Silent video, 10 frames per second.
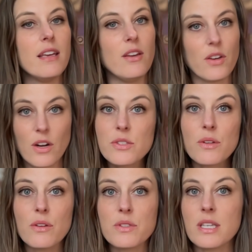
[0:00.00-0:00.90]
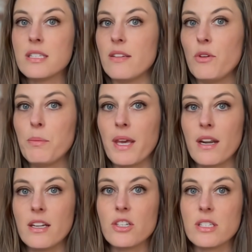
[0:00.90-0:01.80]
You can also use this if you
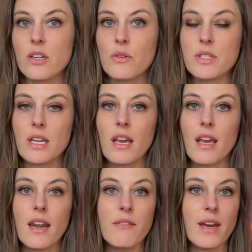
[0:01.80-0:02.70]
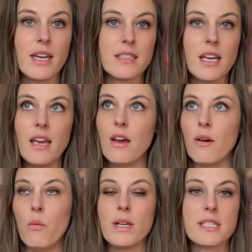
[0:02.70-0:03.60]
plan on just hosting an event
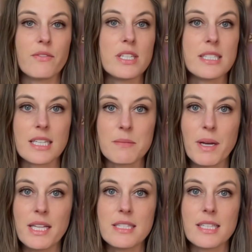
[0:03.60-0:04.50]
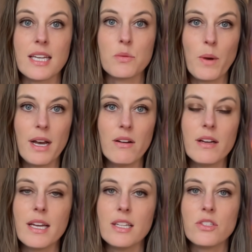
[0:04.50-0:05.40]
once every 6 months as
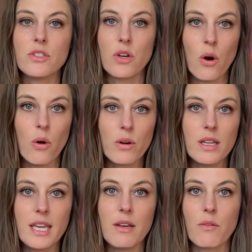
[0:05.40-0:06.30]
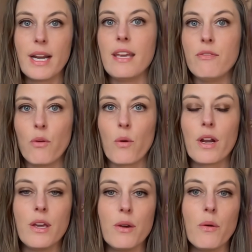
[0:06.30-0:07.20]
well. It's totally ready for
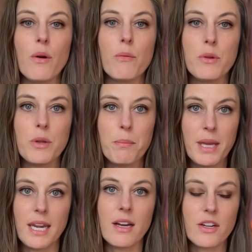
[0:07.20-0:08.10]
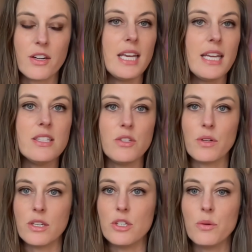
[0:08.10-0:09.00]
you. Depending on your needs, you
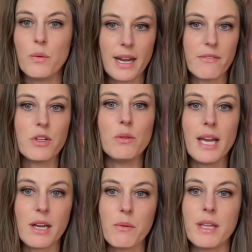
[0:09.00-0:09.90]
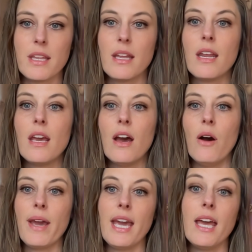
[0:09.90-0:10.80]
can do whatever you like with it.
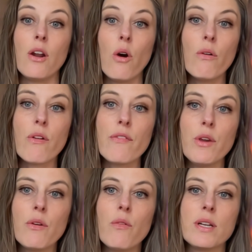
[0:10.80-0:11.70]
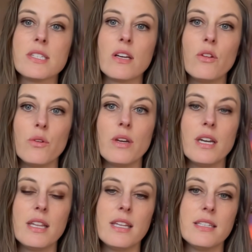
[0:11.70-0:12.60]
Okay, an overview of what's
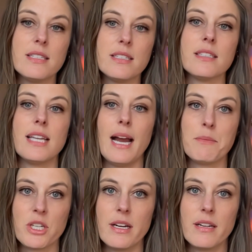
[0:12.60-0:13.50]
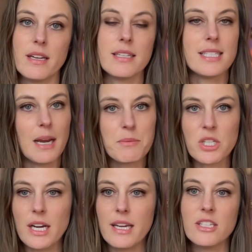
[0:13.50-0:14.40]
included in this snapshot. A
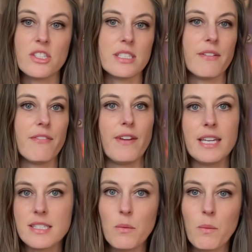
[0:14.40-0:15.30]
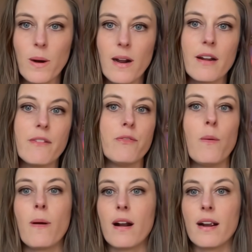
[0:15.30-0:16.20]
snapshot is just a fancy word
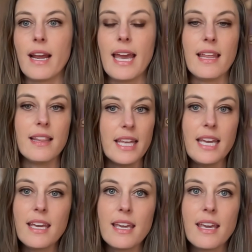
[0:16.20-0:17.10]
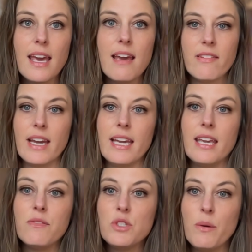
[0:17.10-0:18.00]
for a link that
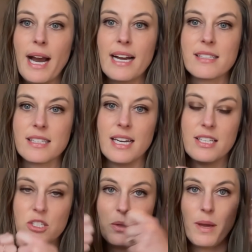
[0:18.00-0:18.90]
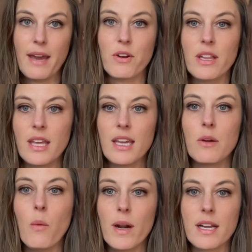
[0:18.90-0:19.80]
gives you access to everything
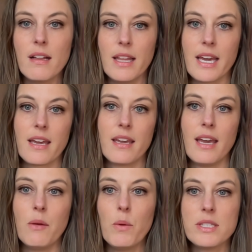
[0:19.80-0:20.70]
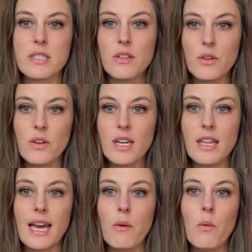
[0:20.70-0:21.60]
in one click. And what's included
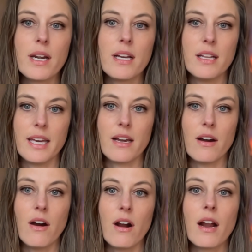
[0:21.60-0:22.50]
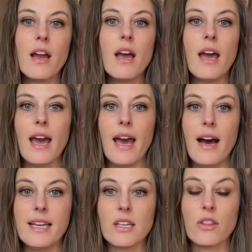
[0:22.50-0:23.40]
in that one click
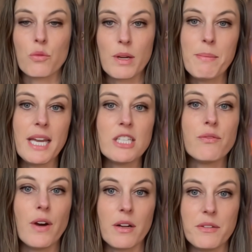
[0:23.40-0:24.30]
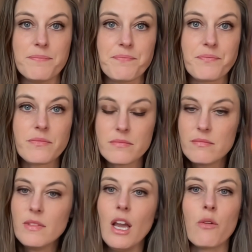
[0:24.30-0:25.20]
is a 3-page funnel.
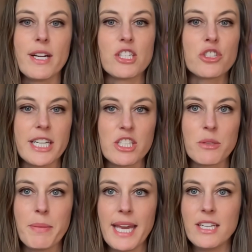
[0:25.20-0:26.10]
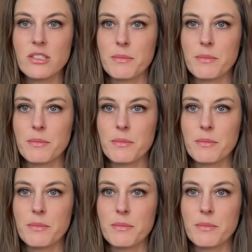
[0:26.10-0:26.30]
A registration page.